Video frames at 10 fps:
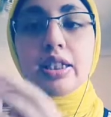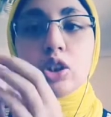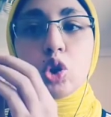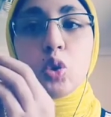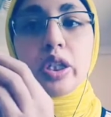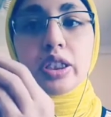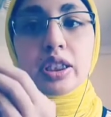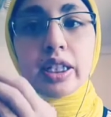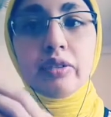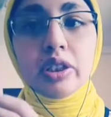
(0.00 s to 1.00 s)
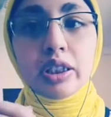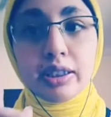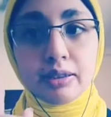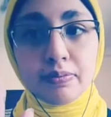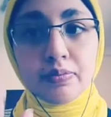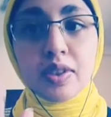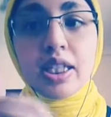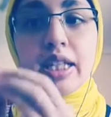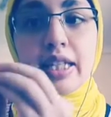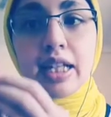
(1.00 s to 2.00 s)
so it carries
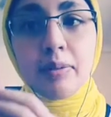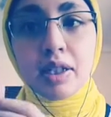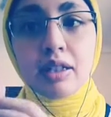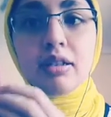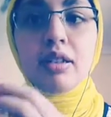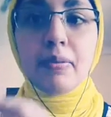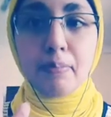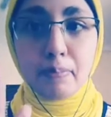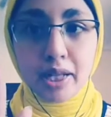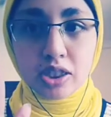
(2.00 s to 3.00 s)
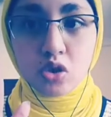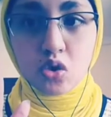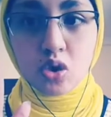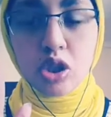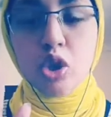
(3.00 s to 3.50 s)
a chemical message